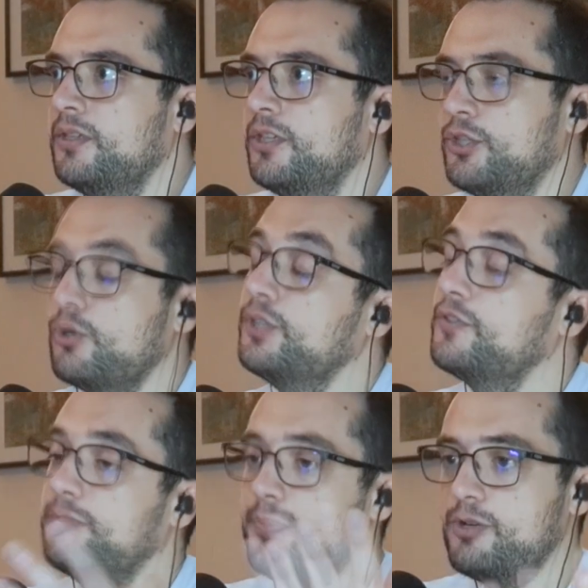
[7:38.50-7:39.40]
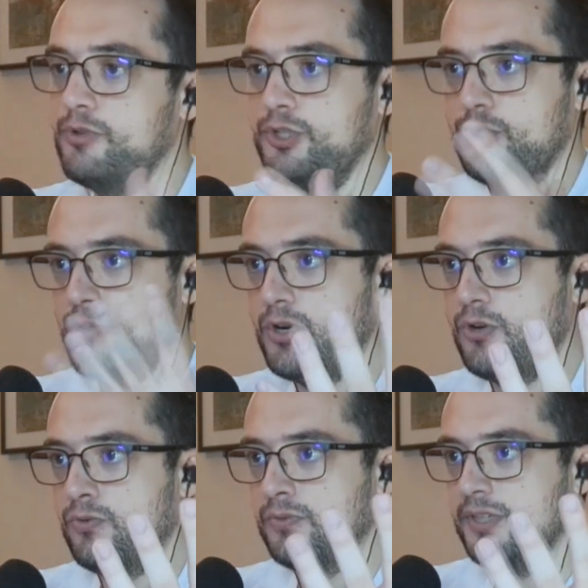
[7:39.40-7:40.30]
sort of
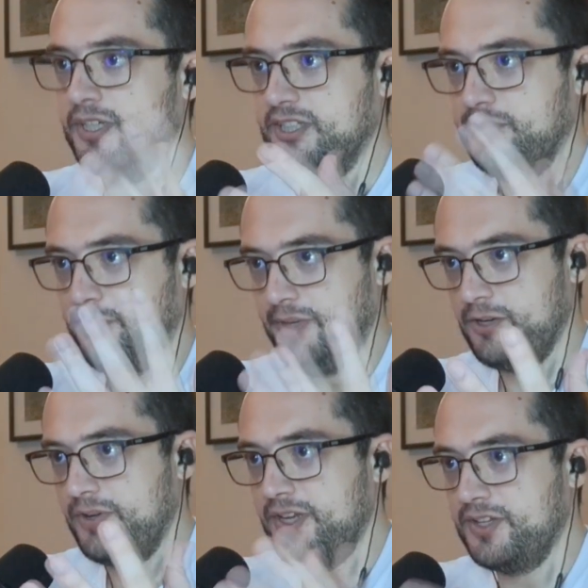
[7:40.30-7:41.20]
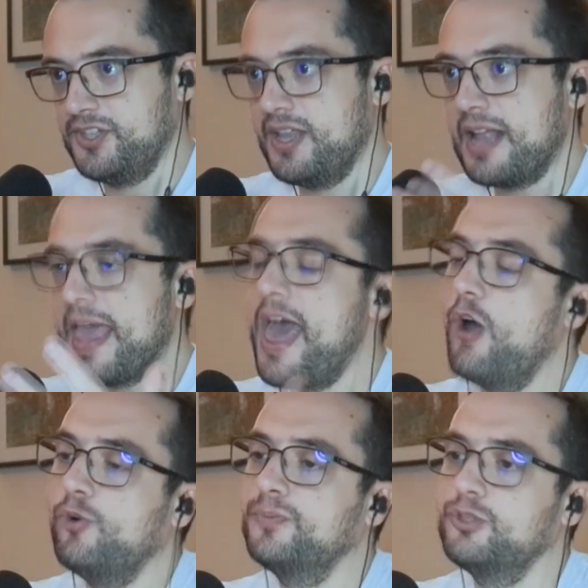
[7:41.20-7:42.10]
spiritual experience that
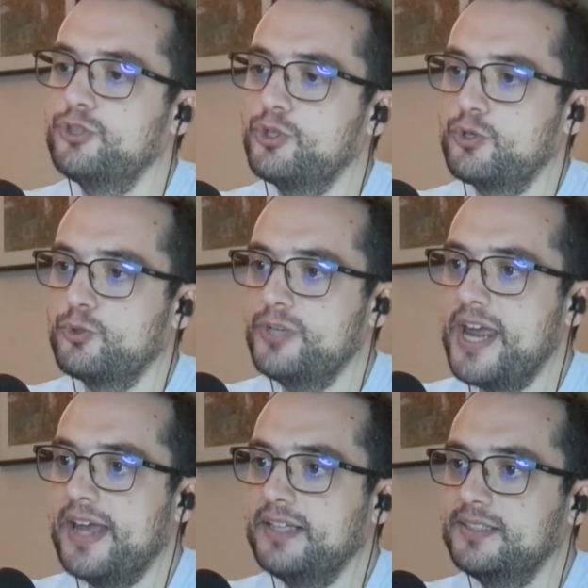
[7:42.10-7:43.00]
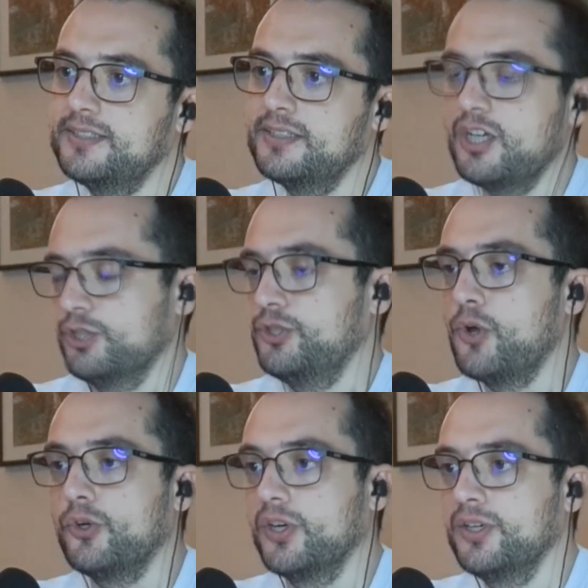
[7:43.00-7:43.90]
helped you to create a
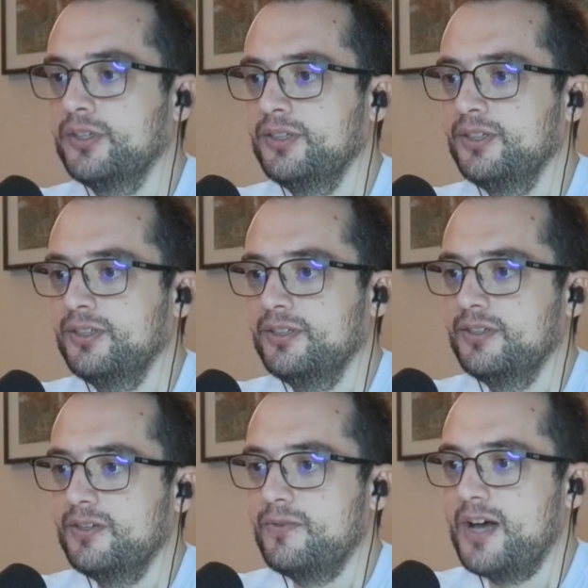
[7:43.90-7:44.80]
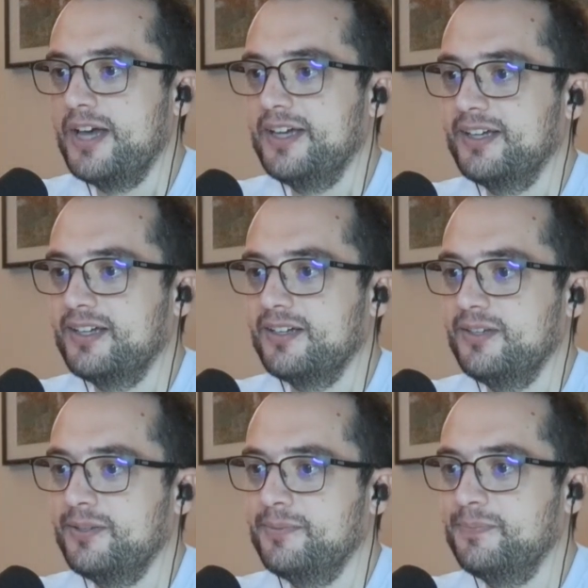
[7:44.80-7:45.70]
song? Like,
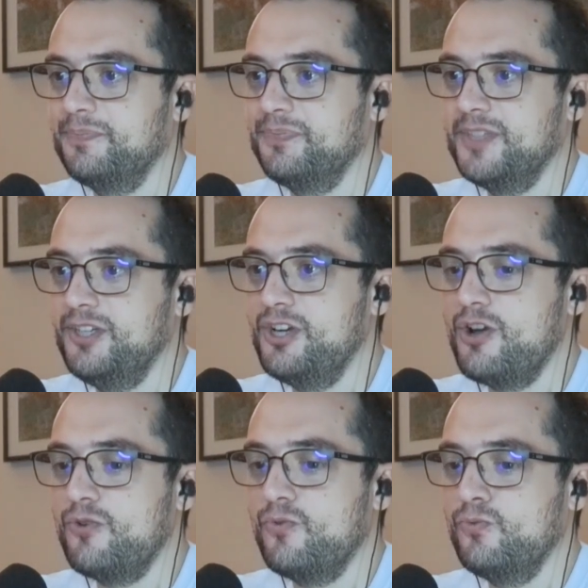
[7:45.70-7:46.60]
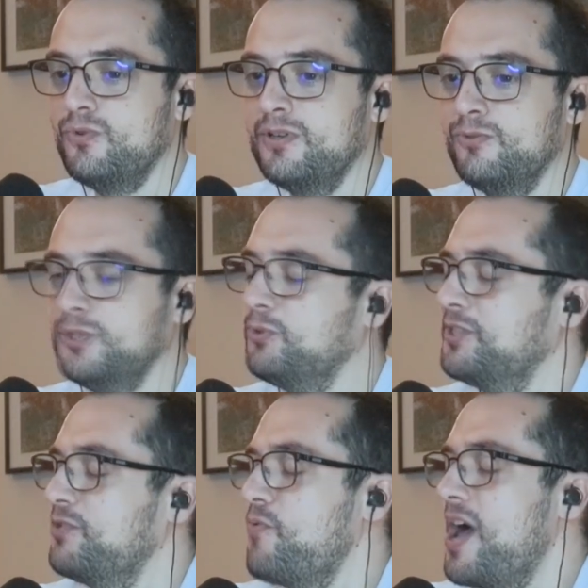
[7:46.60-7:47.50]
what
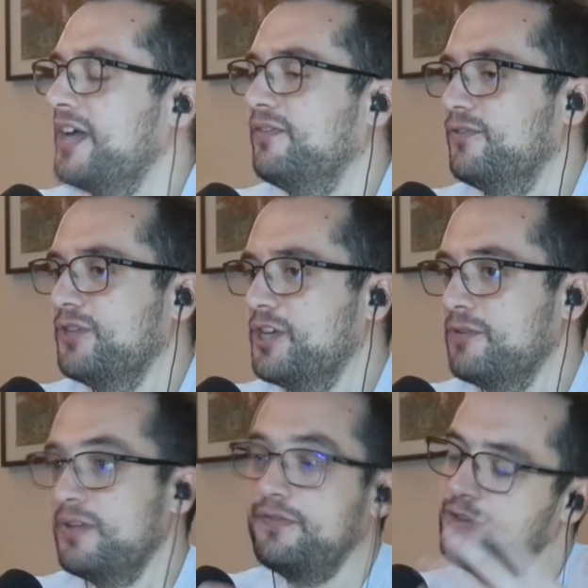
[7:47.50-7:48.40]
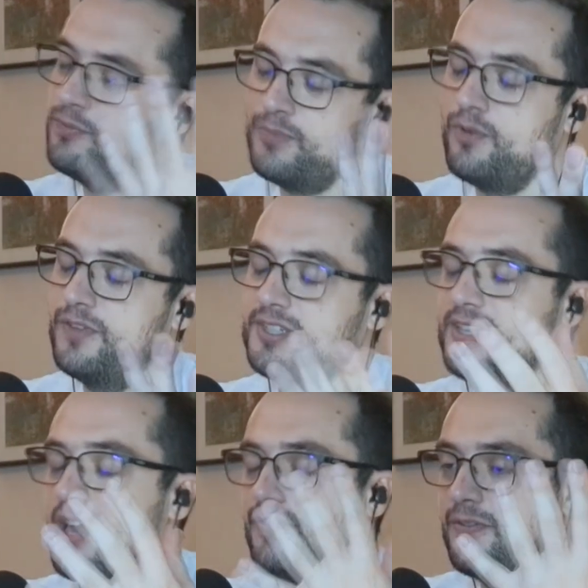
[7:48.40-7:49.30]
was it like for you, if you
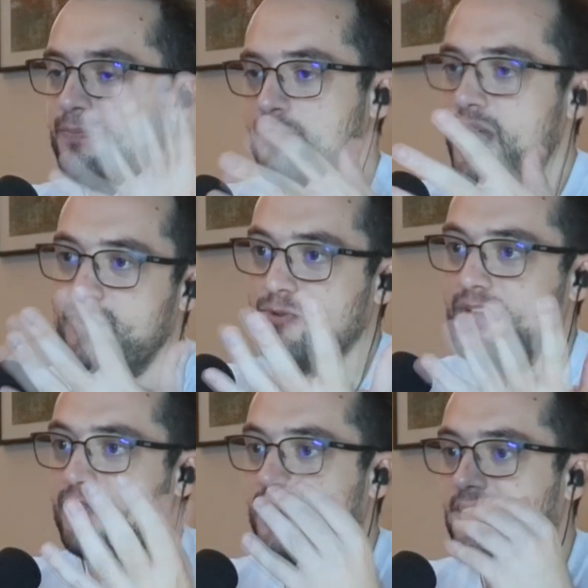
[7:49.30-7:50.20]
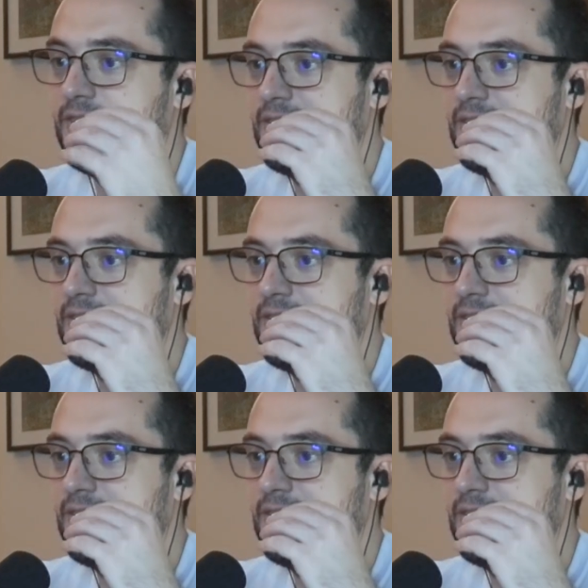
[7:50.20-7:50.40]
obviously have a memory of it?